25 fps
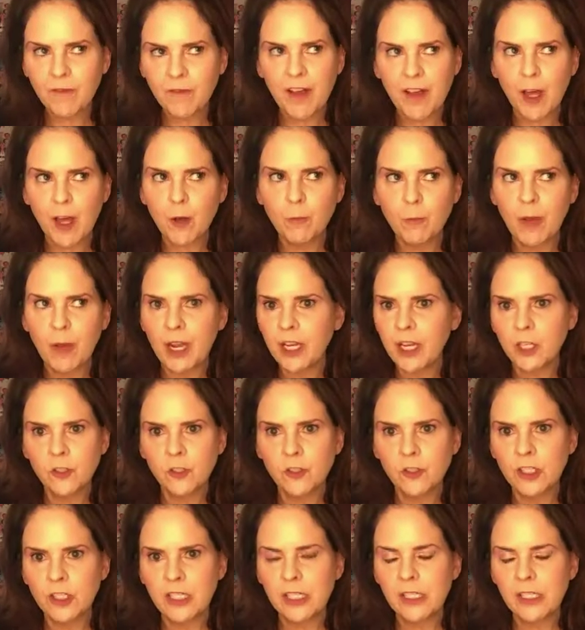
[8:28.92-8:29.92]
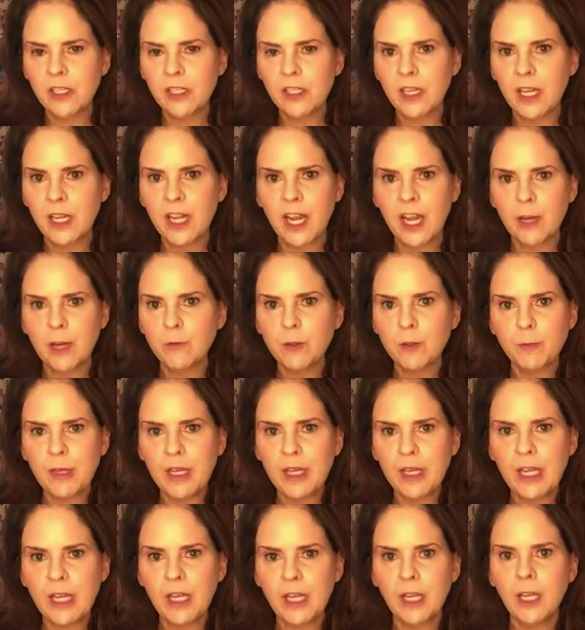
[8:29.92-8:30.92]
of how right. Mike came to
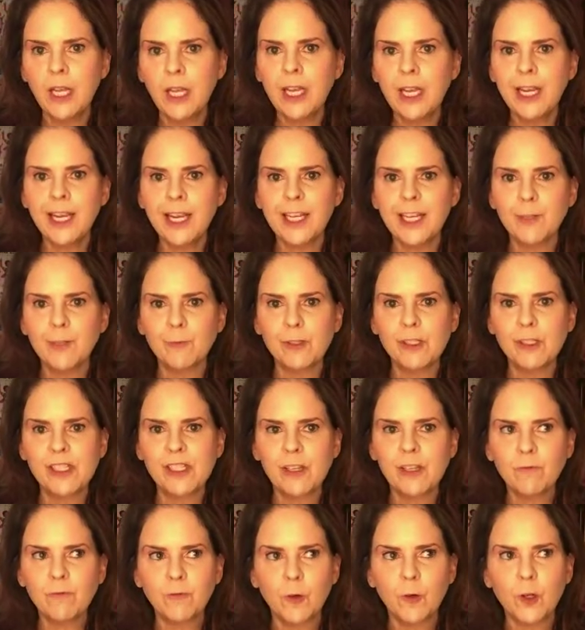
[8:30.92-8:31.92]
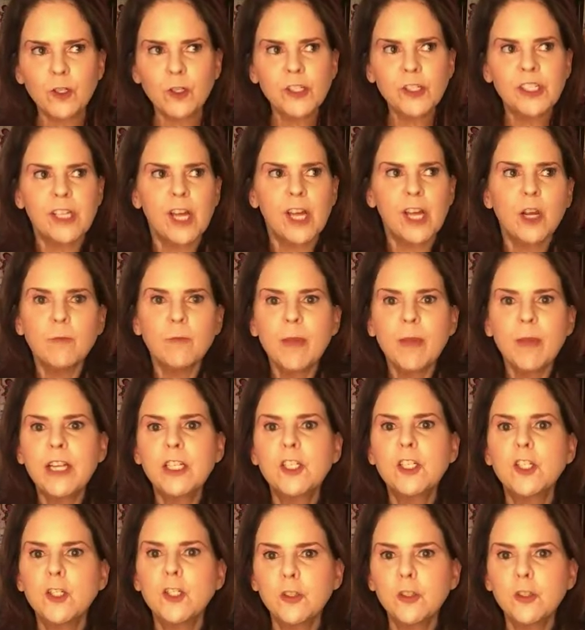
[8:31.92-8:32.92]
be. It yes. was first sung by
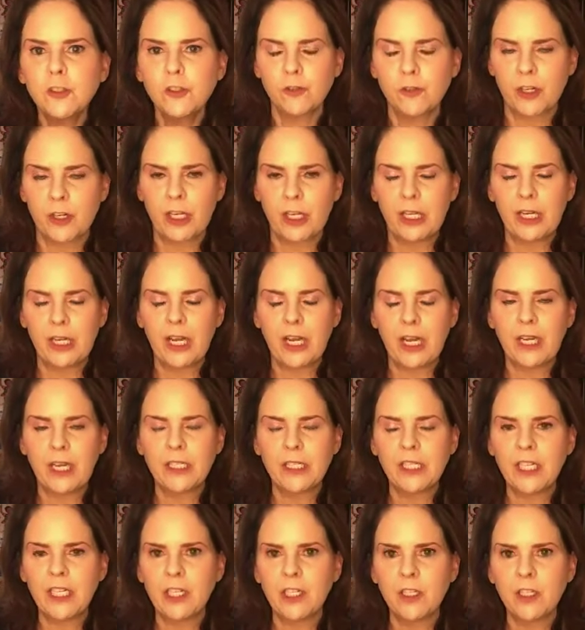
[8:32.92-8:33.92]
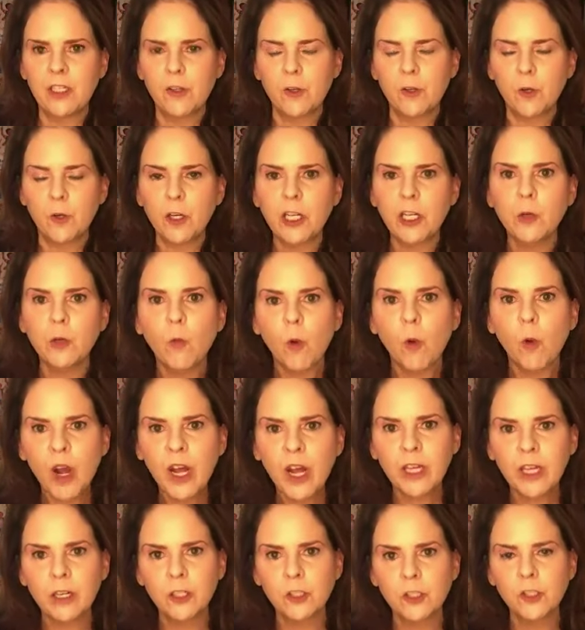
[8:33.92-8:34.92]
children in
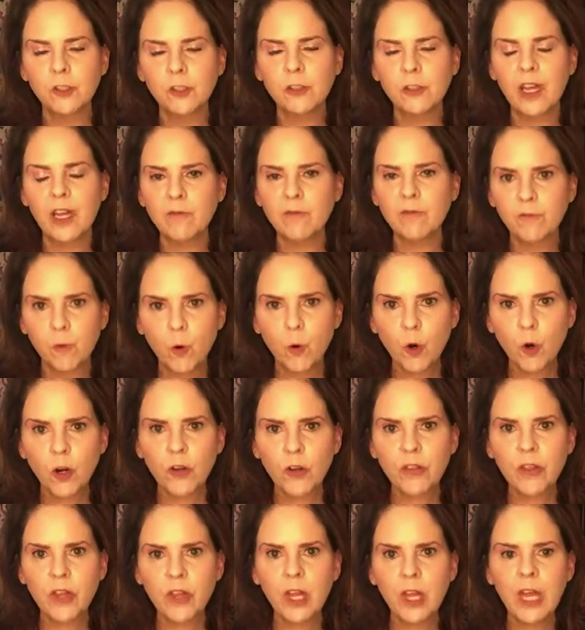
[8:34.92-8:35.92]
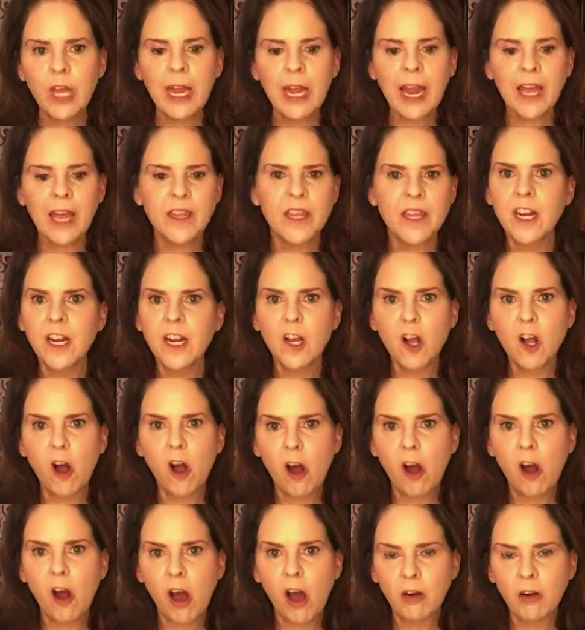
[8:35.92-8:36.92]
1831 on July 4th. And then it
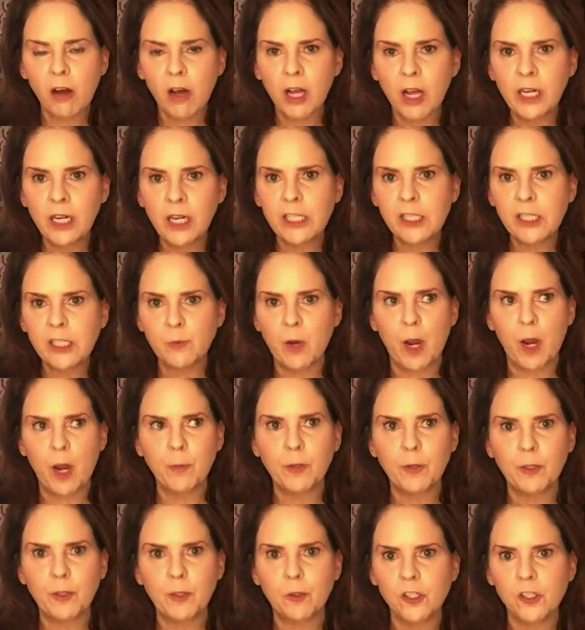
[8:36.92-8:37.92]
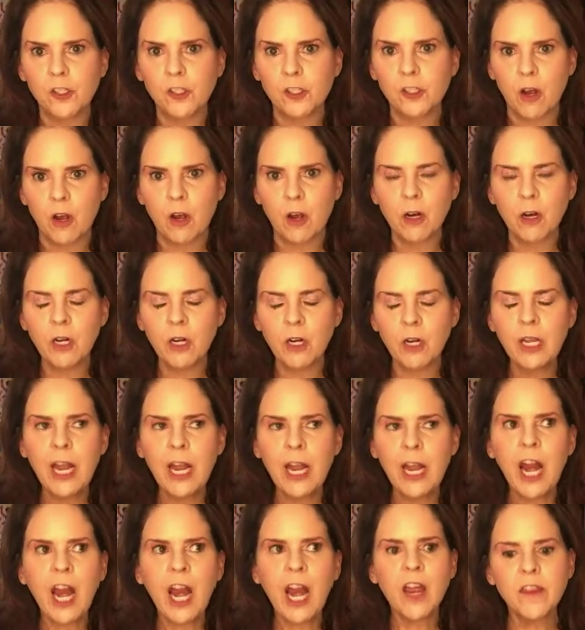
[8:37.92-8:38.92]
caught on as a popular song.
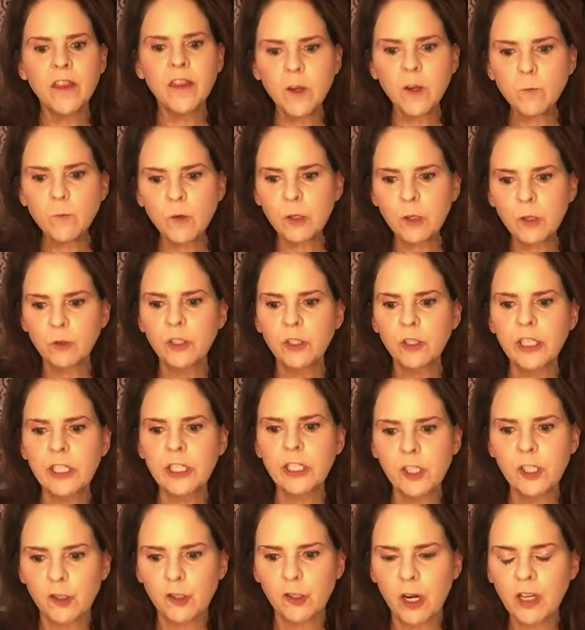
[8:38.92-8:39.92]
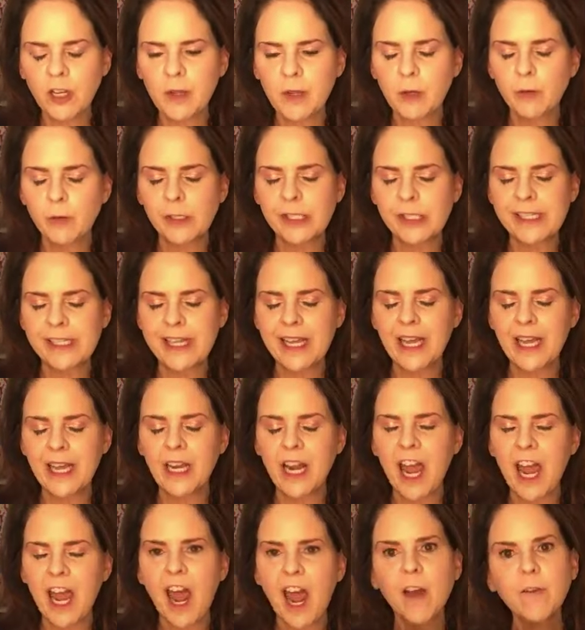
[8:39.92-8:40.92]
And then what really struck me was
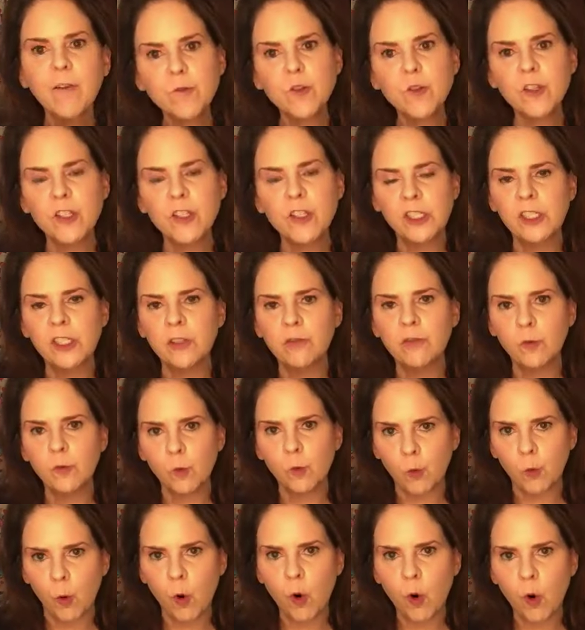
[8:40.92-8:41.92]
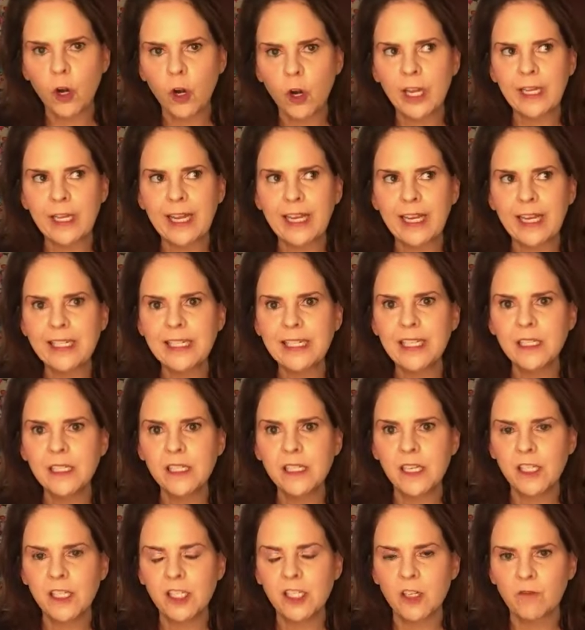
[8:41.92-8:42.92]
that after the Civil War in
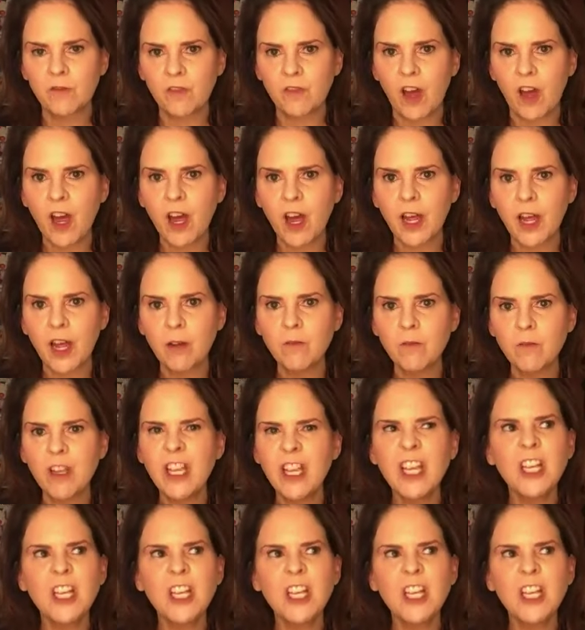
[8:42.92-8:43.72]
1865,